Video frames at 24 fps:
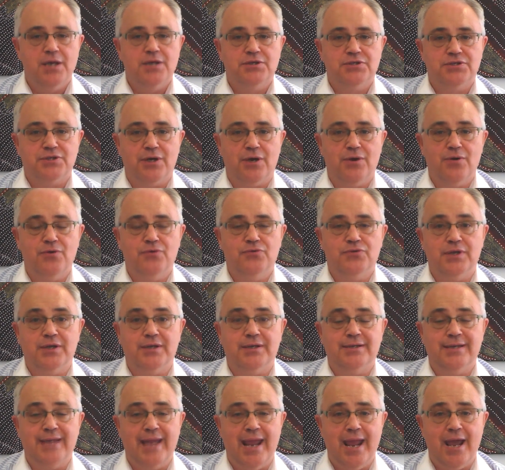So
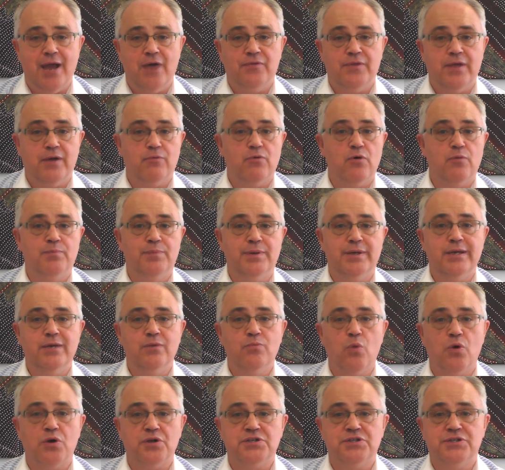that now there will be
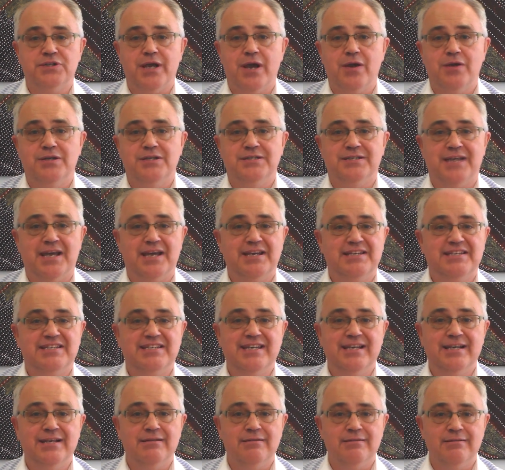what is known as a
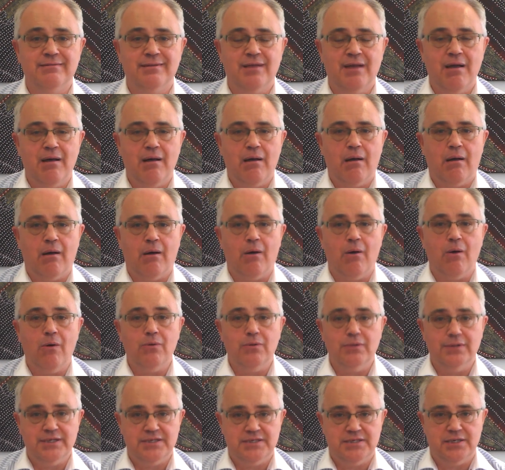single
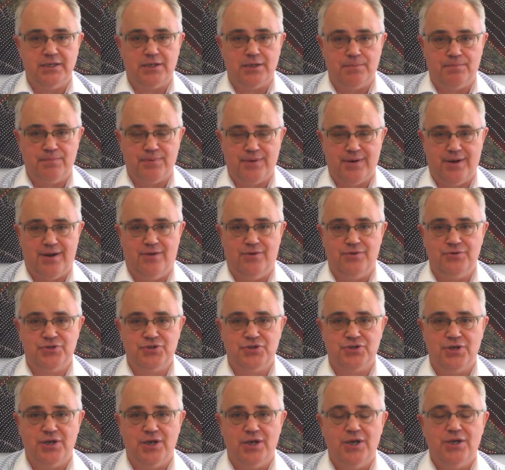holistic
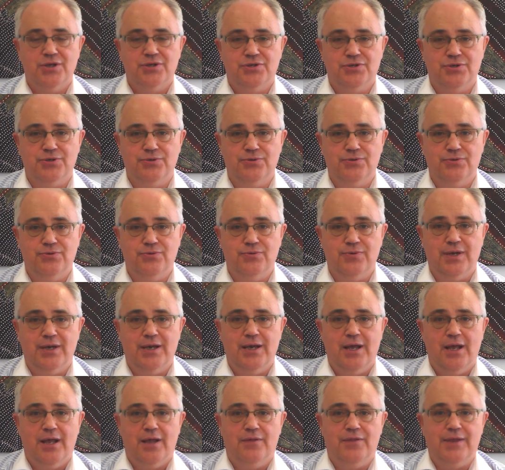approach to
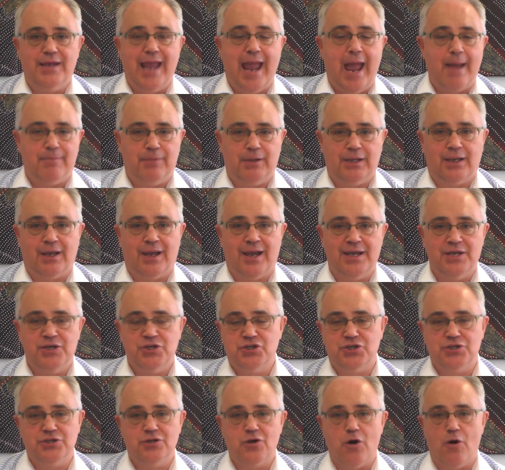the
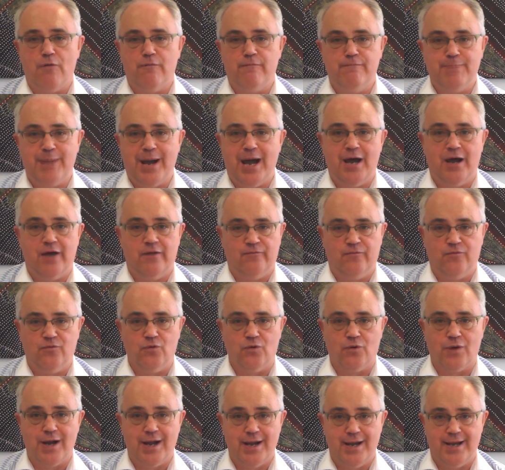application of Part
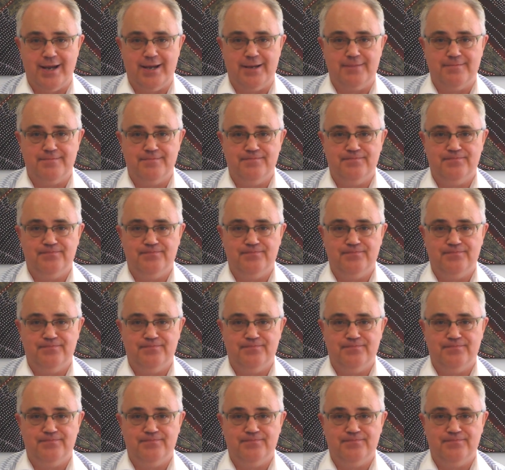4A.